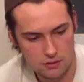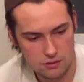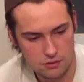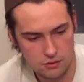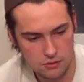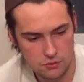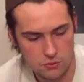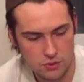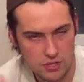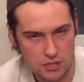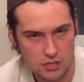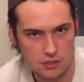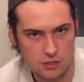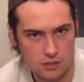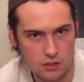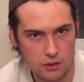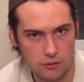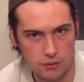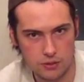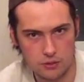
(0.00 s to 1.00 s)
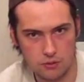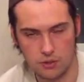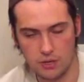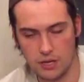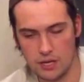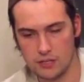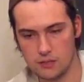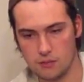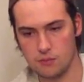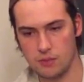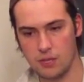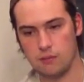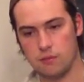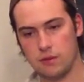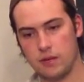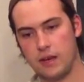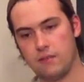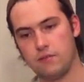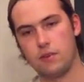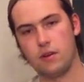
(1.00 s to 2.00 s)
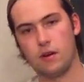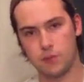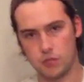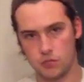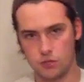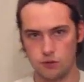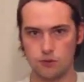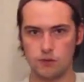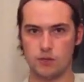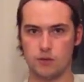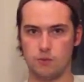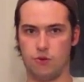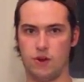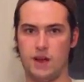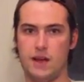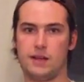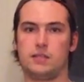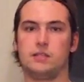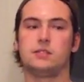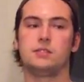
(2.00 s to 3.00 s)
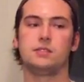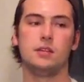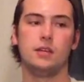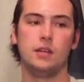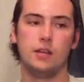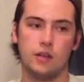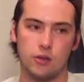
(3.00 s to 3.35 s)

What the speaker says: you need to go into a custom game to have the opportunity to practice